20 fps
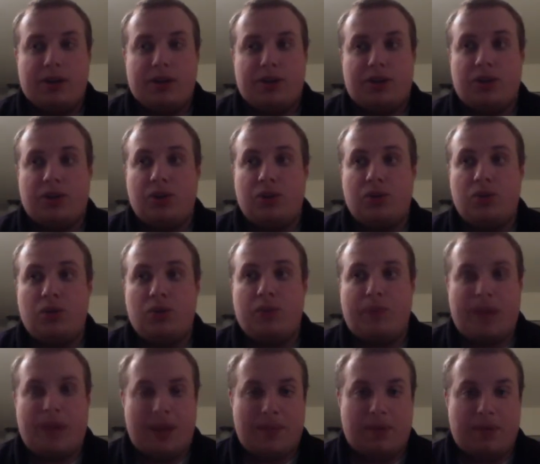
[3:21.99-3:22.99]
two
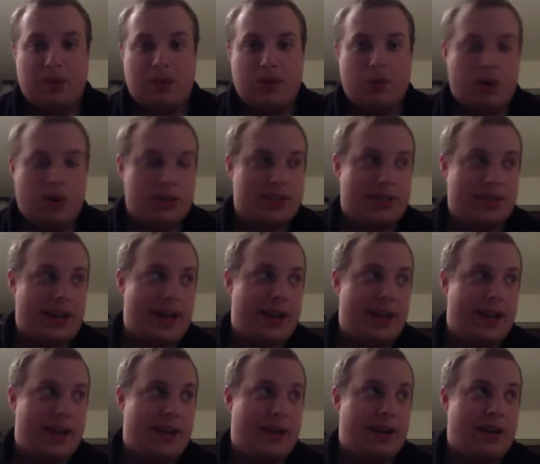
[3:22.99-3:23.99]
people who are
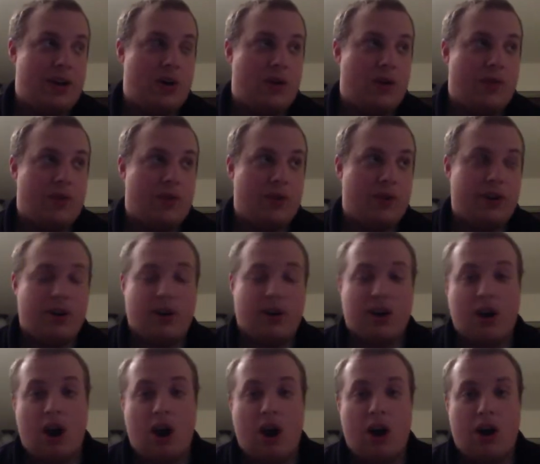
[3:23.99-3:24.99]
standing over near a
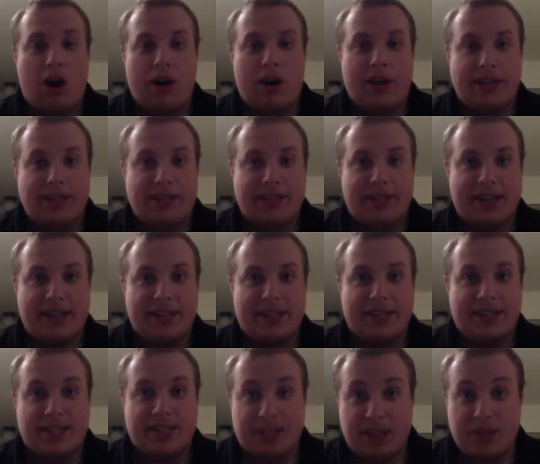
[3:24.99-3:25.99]
car, and he says,
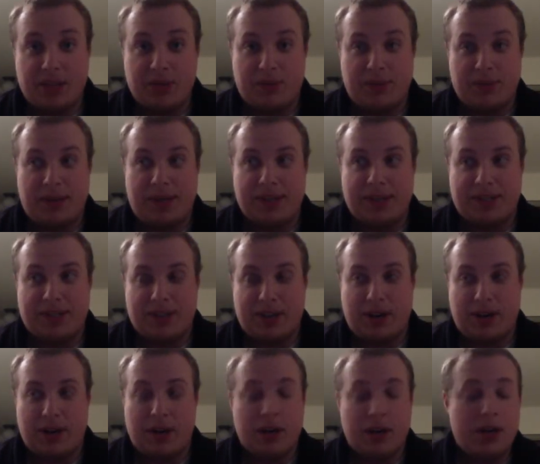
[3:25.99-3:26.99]
Excuse me,
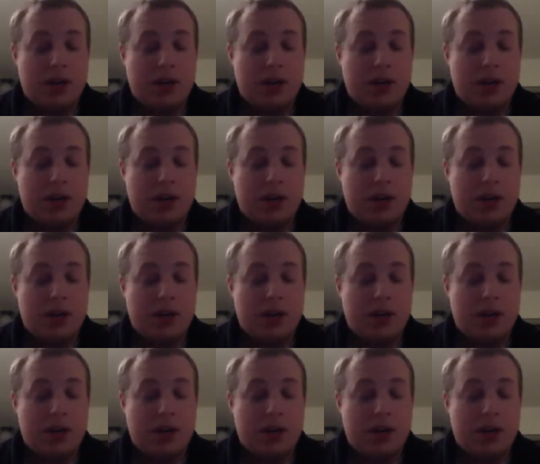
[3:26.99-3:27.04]
sir,